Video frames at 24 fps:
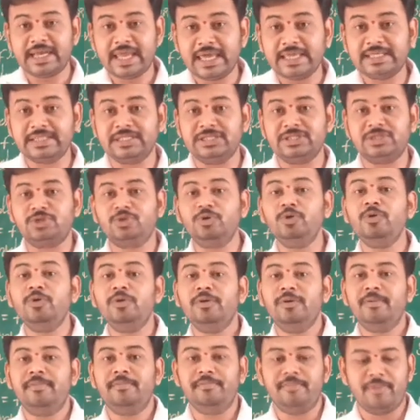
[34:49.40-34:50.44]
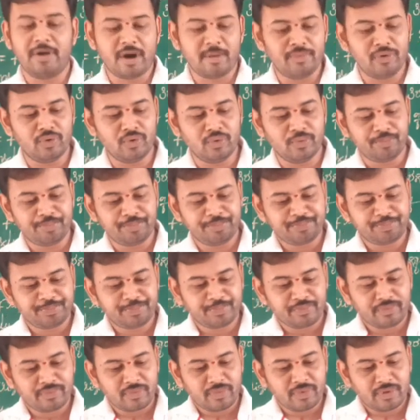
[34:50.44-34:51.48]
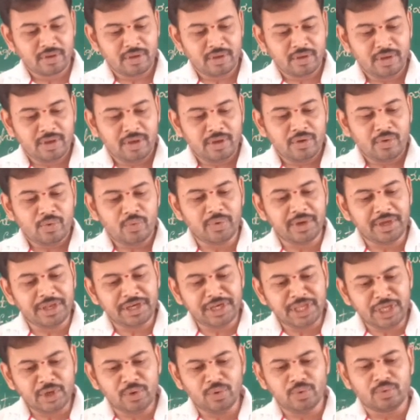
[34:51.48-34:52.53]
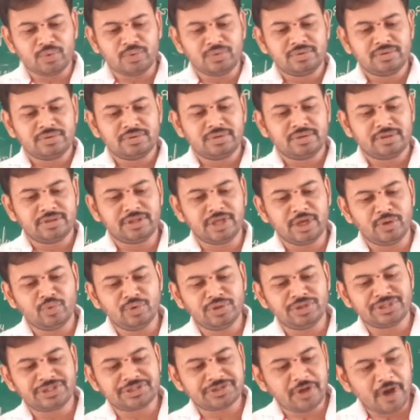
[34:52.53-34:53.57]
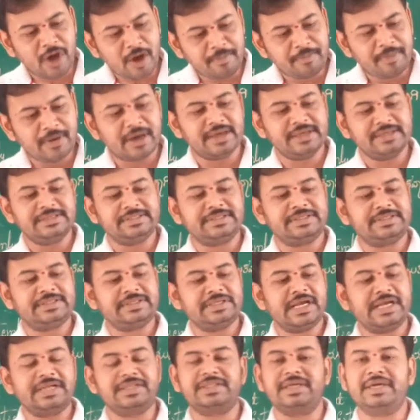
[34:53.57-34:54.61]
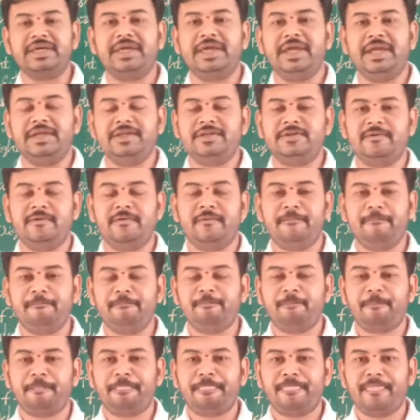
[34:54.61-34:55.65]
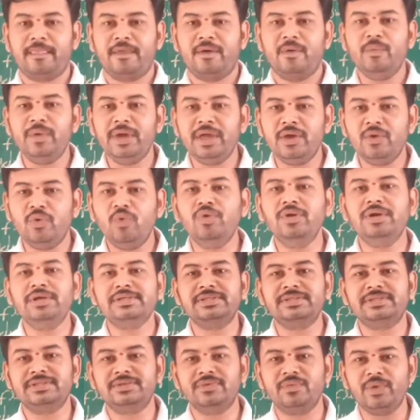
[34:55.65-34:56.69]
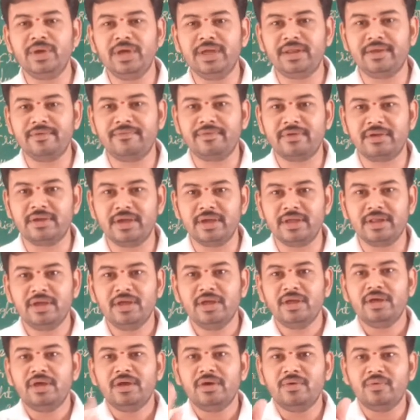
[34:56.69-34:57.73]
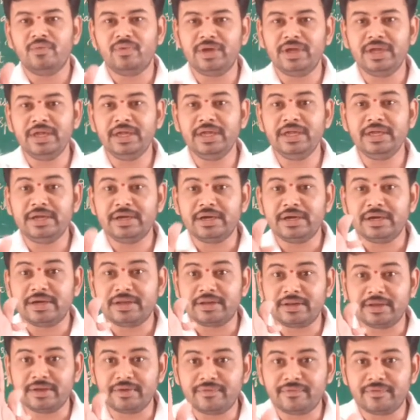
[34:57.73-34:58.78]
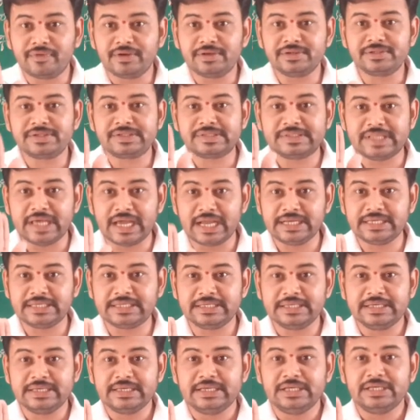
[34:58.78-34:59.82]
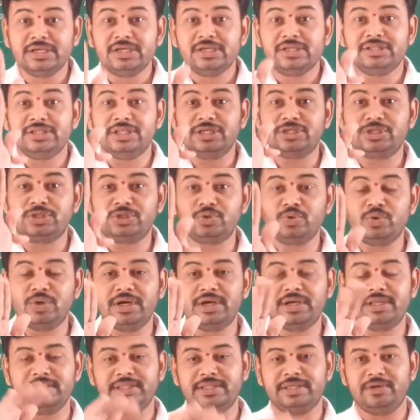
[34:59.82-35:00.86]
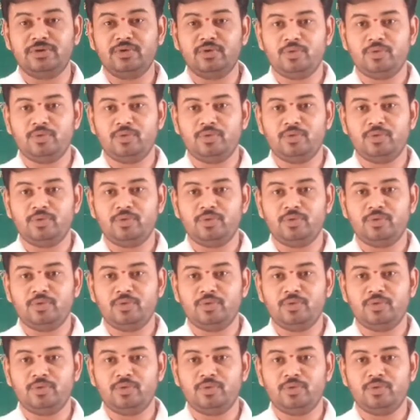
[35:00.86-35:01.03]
like this to Babu. We knew they would stop us at the gate. We, who does we refer here? We refers that the student in the